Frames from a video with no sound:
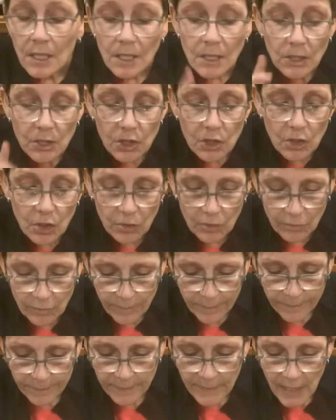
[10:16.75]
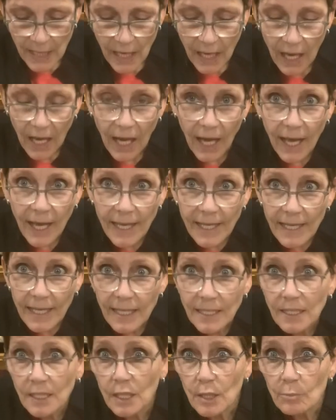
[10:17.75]
So I
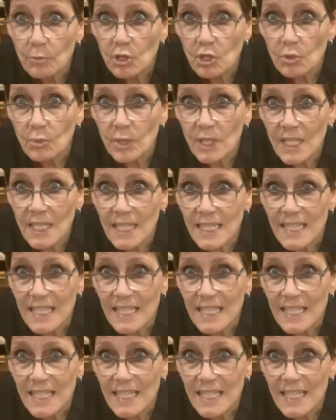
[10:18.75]
ended up doing